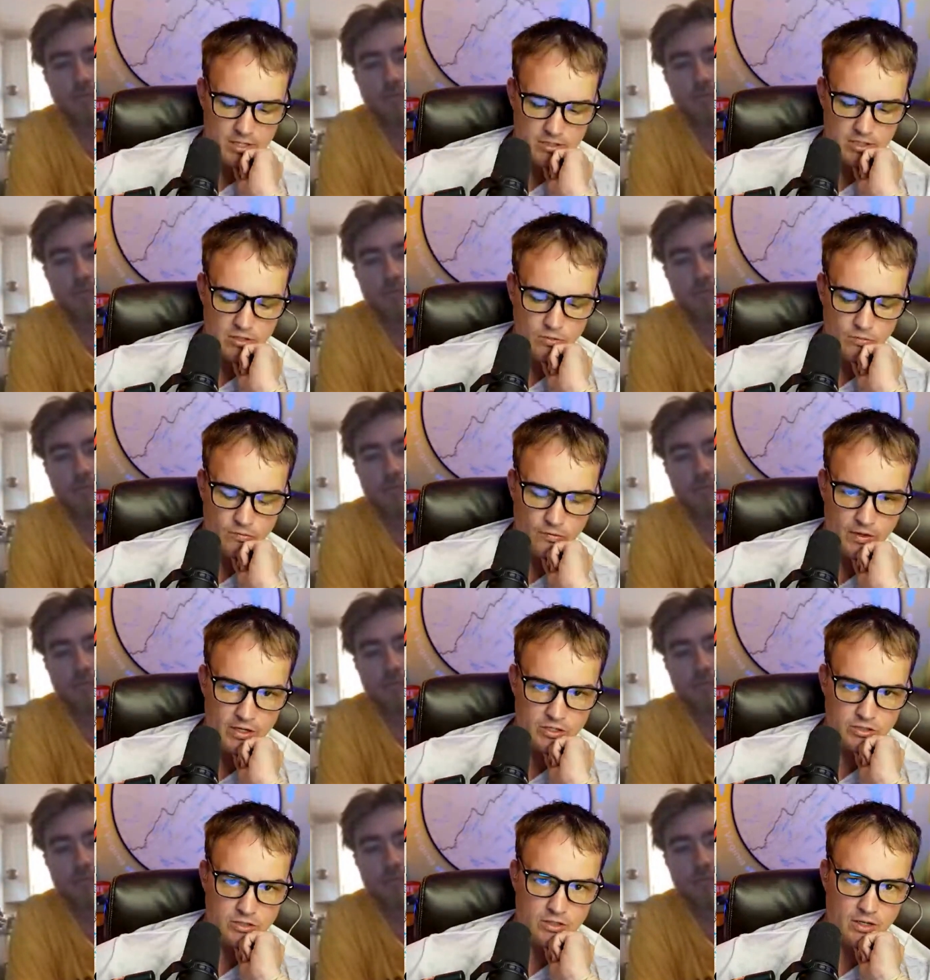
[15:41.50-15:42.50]
Speaker 1: Do you
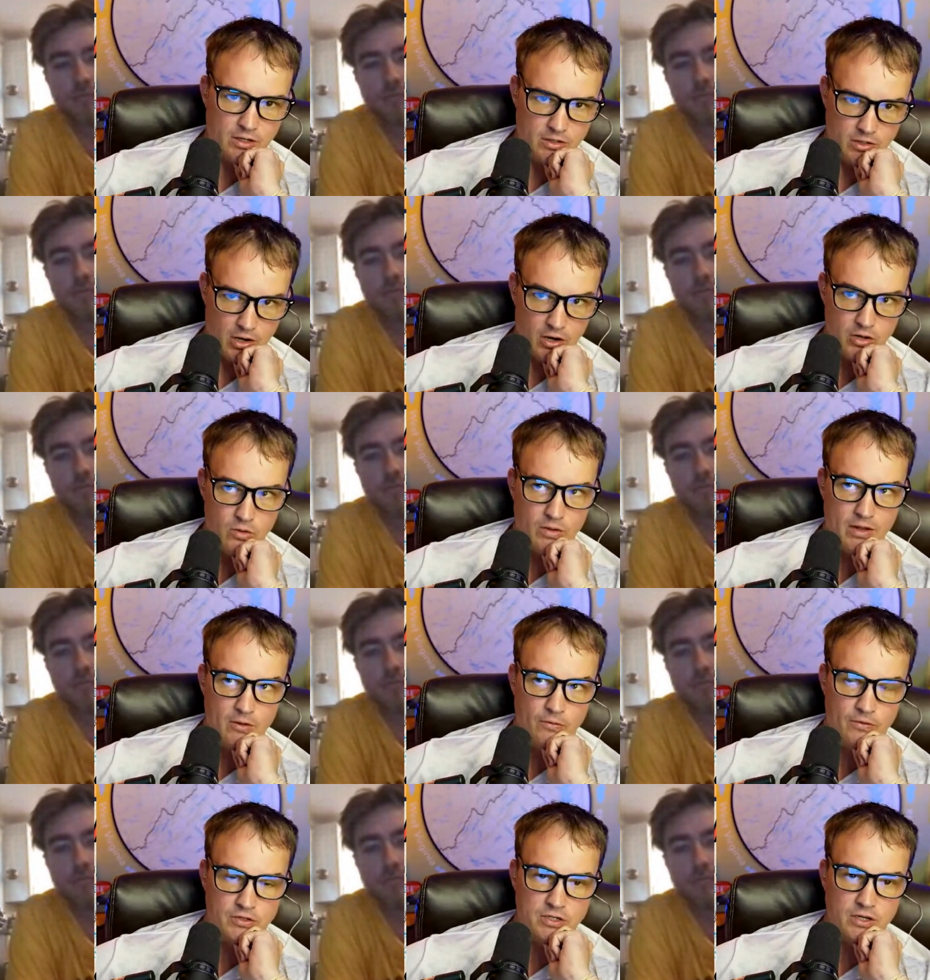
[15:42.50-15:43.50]
fish? Are you okay with
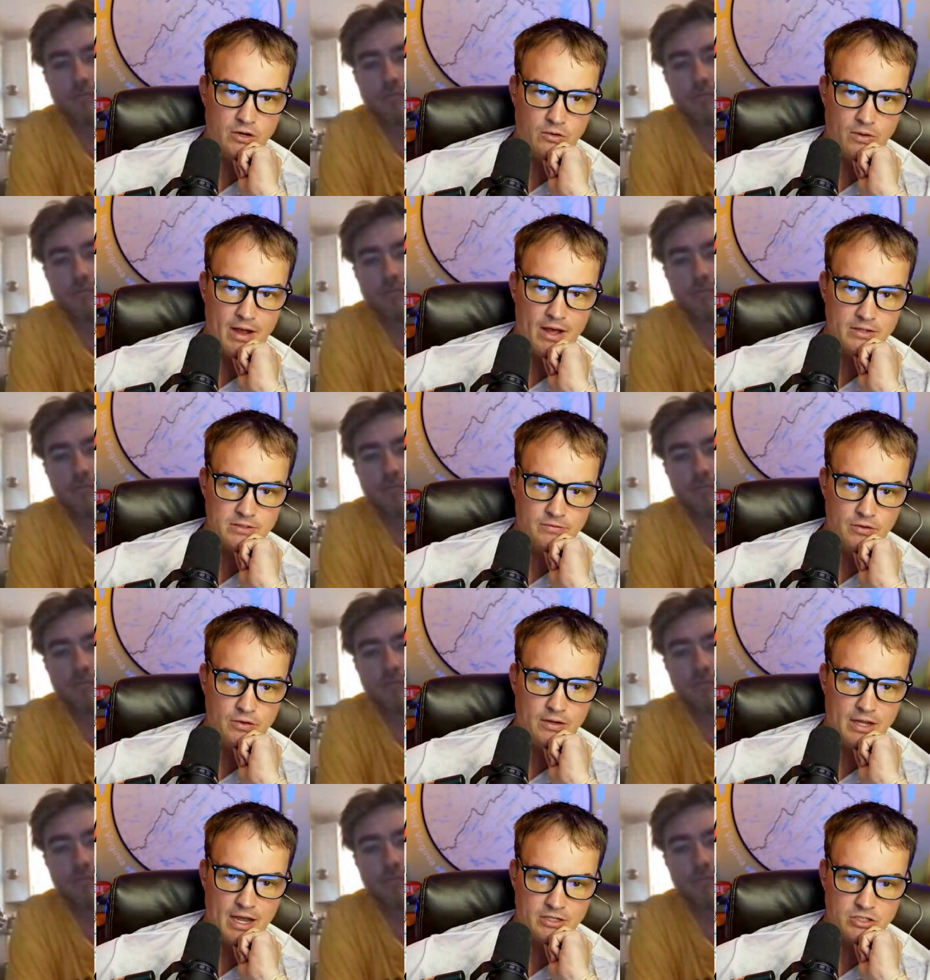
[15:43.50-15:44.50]
fishing in crowds if you
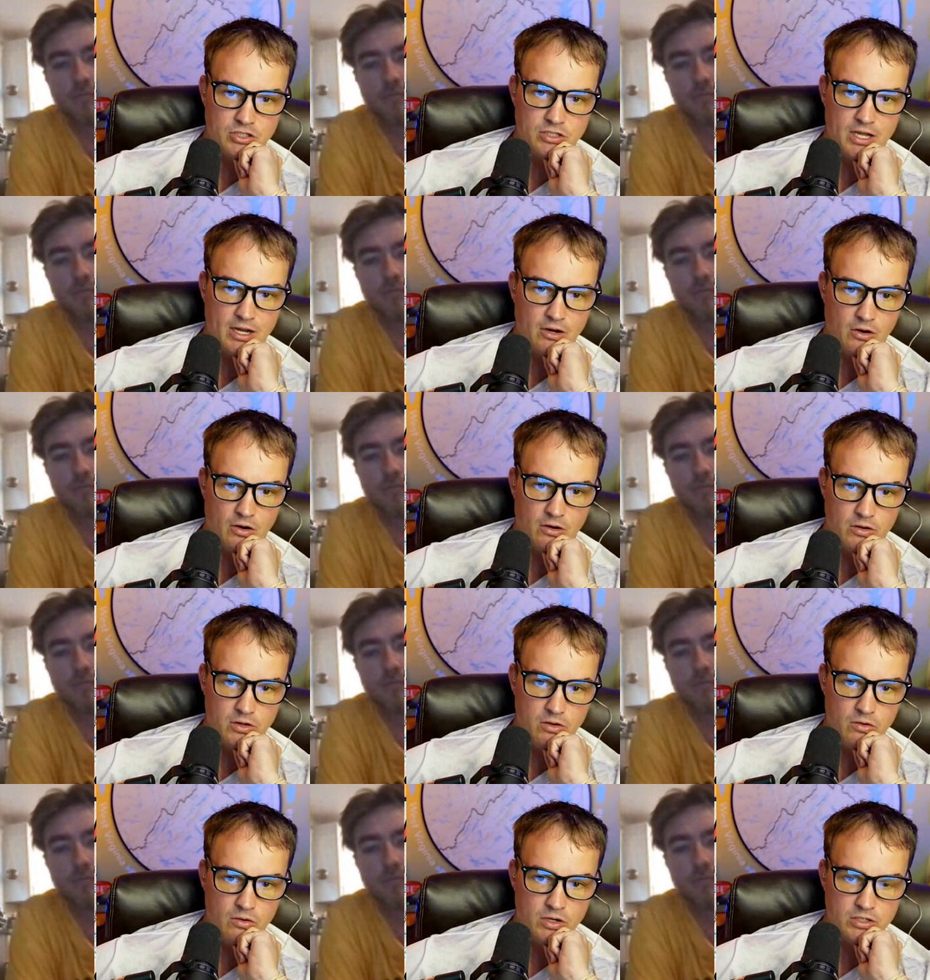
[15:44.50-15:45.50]
cash check, or are
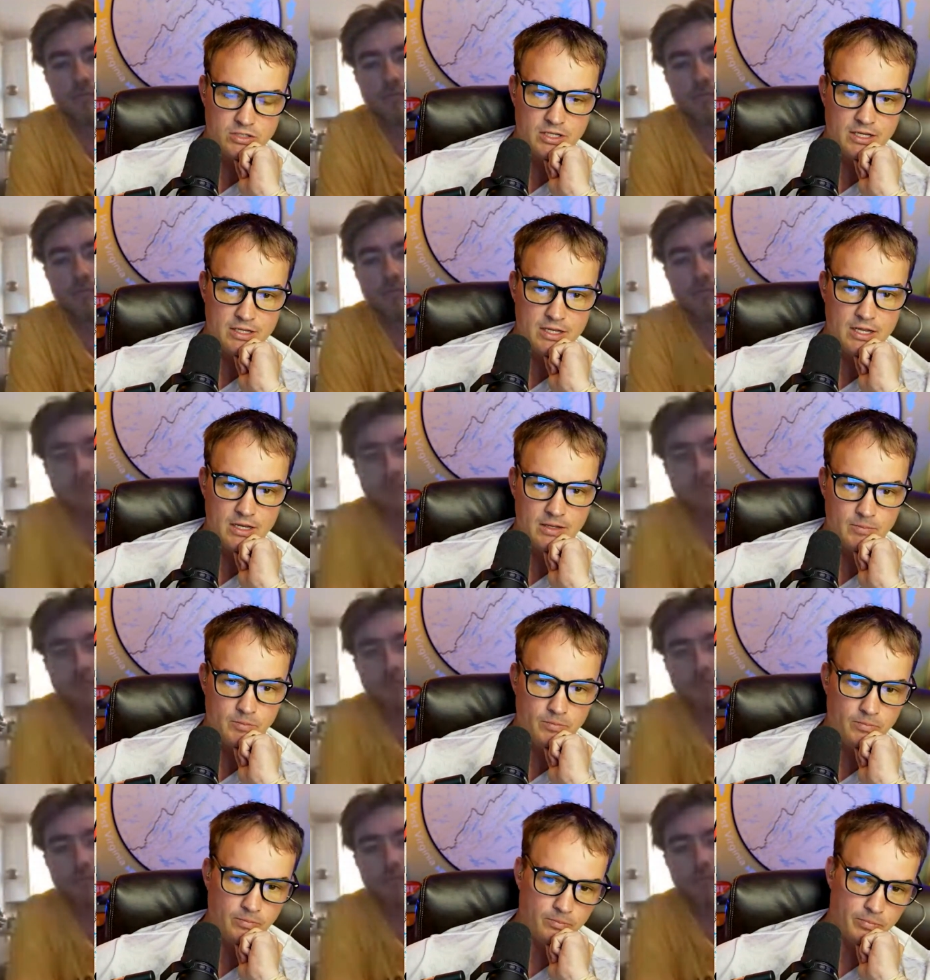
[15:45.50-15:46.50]
you just going to eat it,
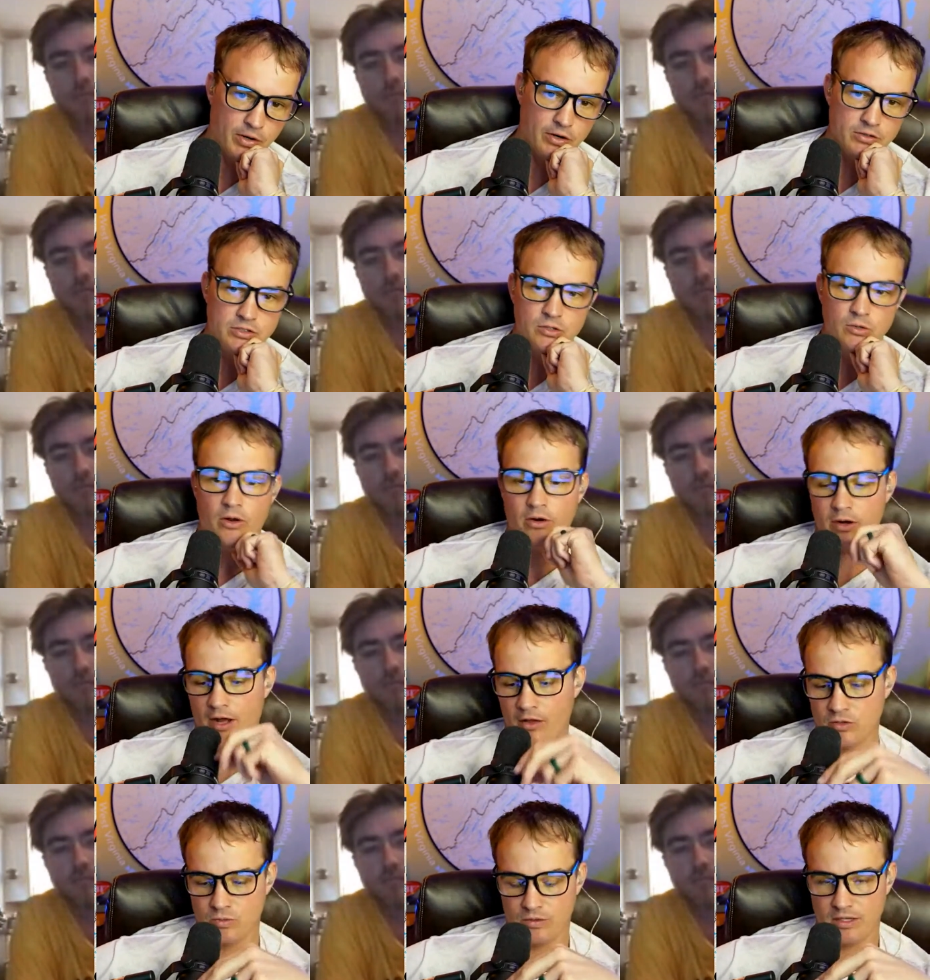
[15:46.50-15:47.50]
burn $200 worth